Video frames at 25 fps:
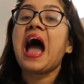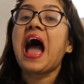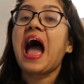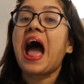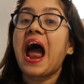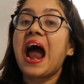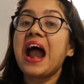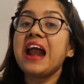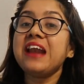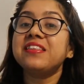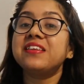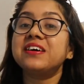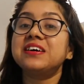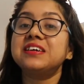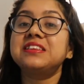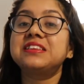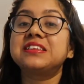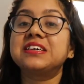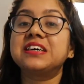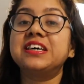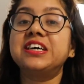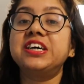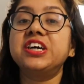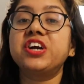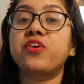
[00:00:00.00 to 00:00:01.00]
And the
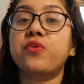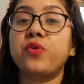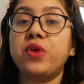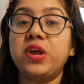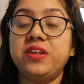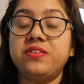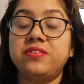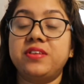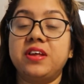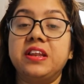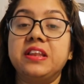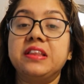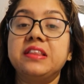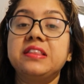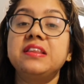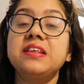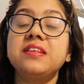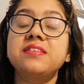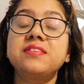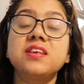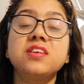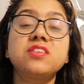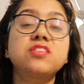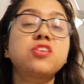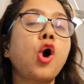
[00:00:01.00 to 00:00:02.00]
third reason,
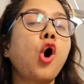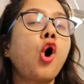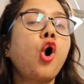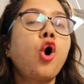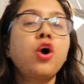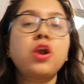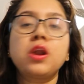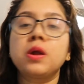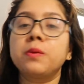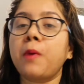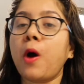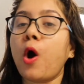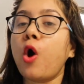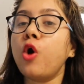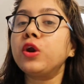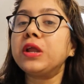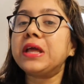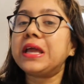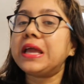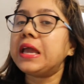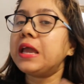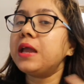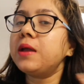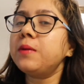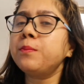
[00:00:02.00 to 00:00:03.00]
this is all
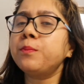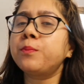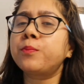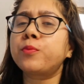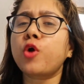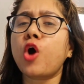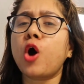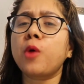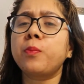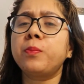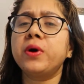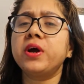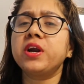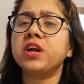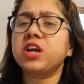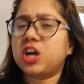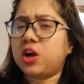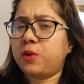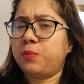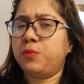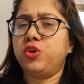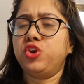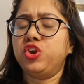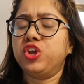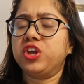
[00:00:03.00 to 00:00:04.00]
about improper
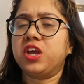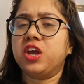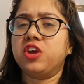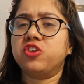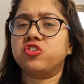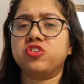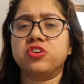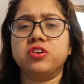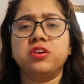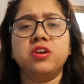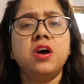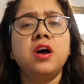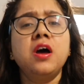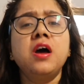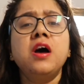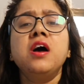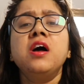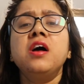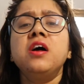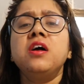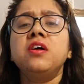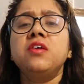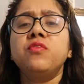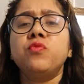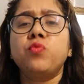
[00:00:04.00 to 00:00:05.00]
communication.
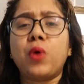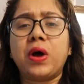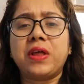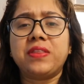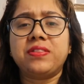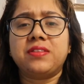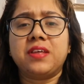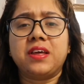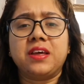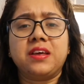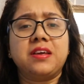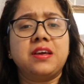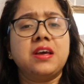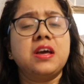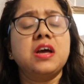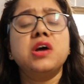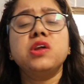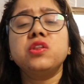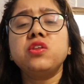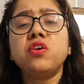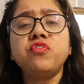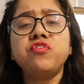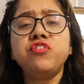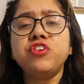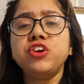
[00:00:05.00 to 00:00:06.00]
One thing,
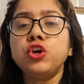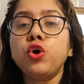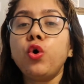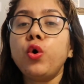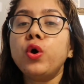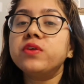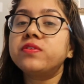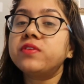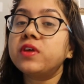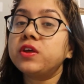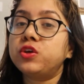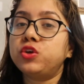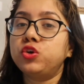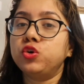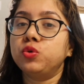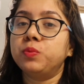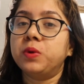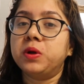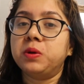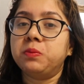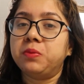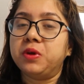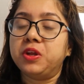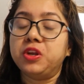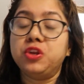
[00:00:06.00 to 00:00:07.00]
the VO is a
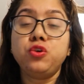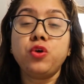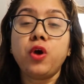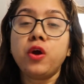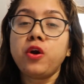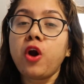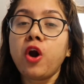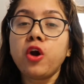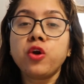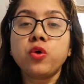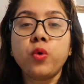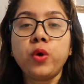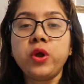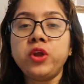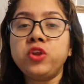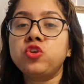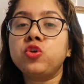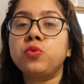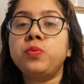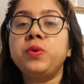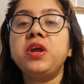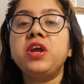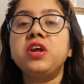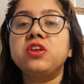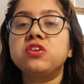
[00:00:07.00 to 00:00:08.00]
human being. You are not going
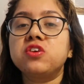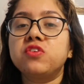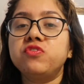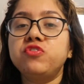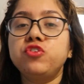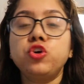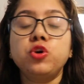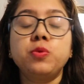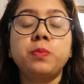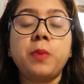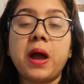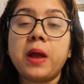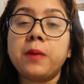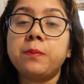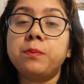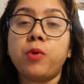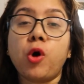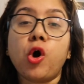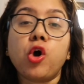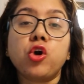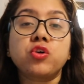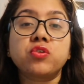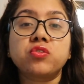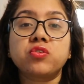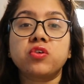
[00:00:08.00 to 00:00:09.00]
to be interviewed by
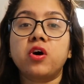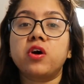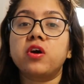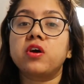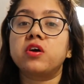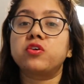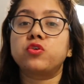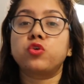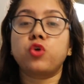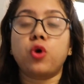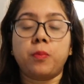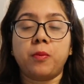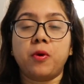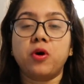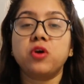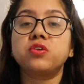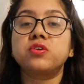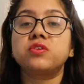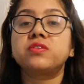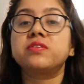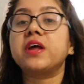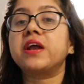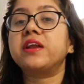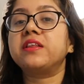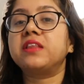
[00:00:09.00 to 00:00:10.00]
bots or
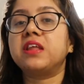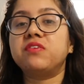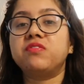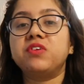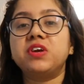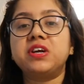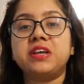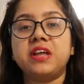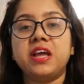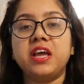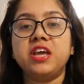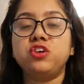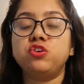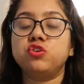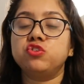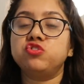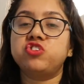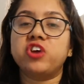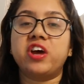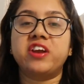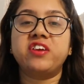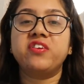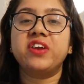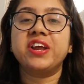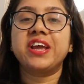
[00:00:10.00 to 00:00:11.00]
robots that they will take your
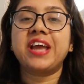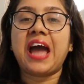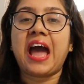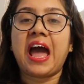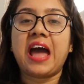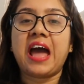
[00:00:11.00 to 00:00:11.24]
generic